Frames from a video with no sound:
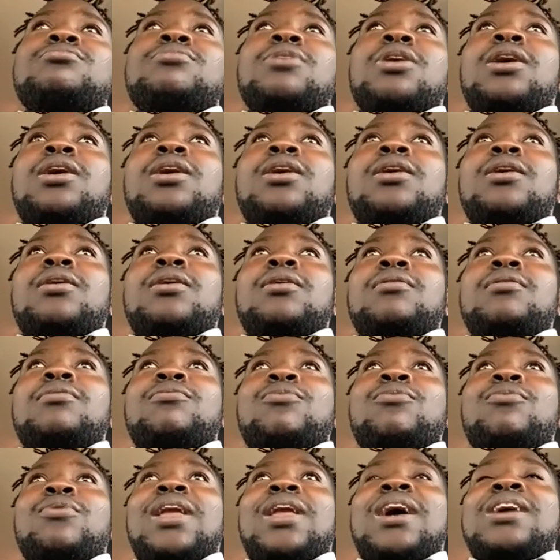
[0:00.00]

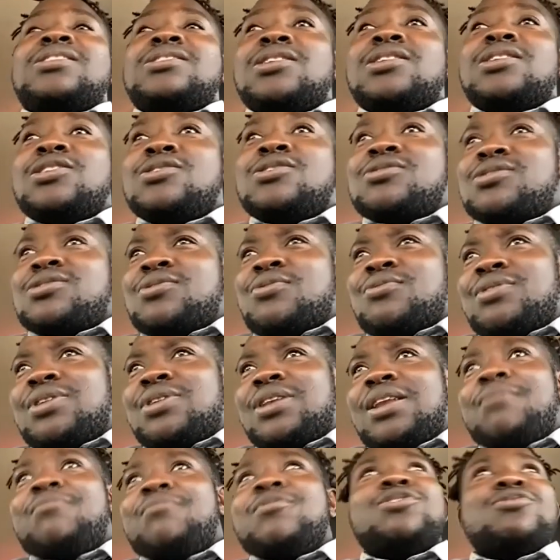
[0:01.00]
well, I say used to
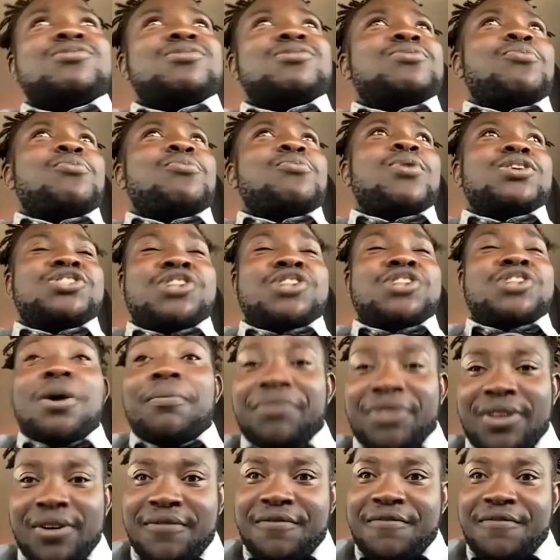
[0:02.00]
let me use the word
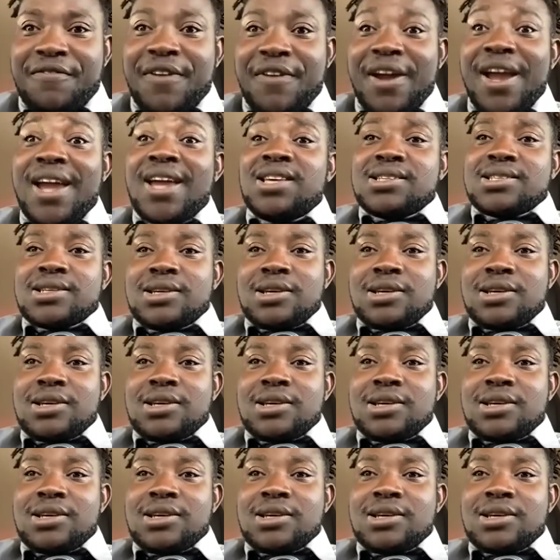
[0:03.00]
jump the fence.